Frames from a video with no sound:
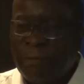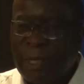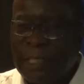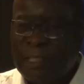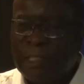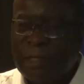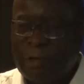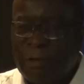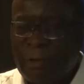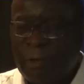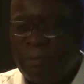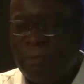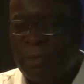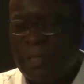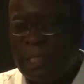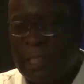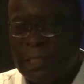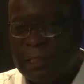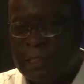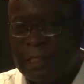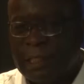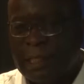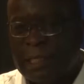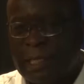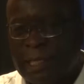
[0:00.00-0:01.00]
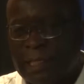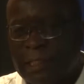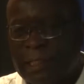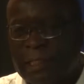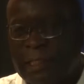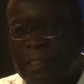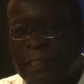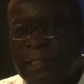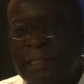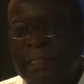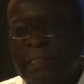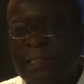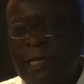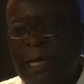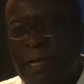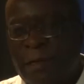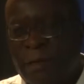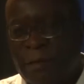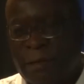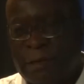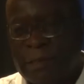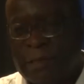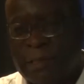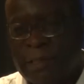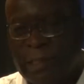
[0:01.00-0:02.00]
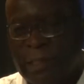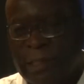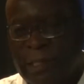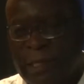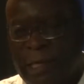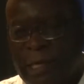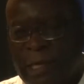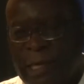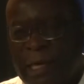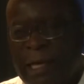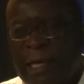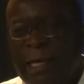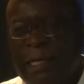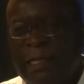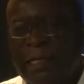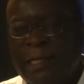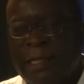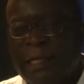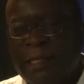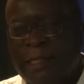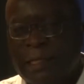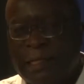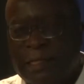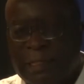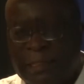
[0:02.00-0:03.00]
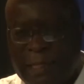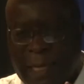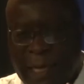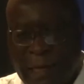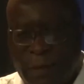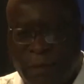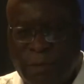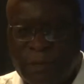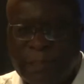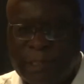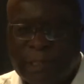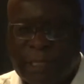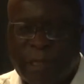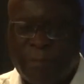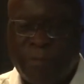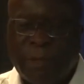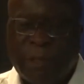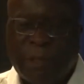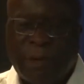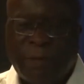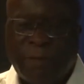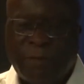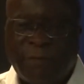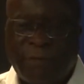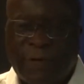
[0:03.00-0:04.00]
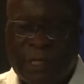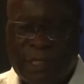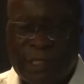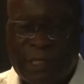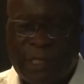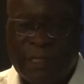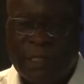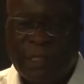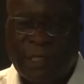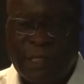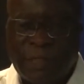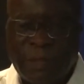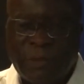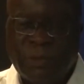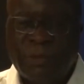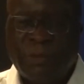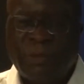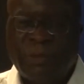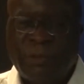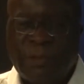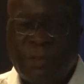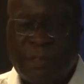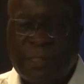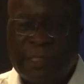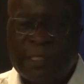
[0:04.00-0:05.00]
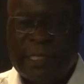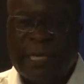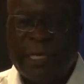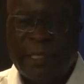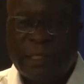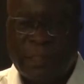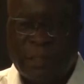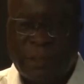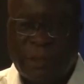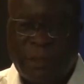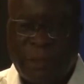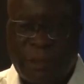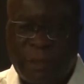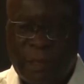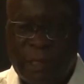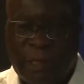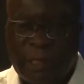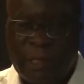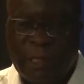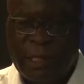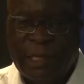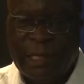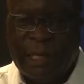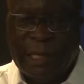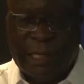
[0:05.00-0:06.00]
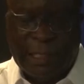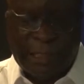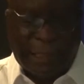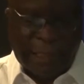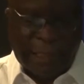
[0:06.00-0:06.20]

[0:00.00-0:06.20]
major components in that is xylose. And then this xylose can be converted into xylitol. And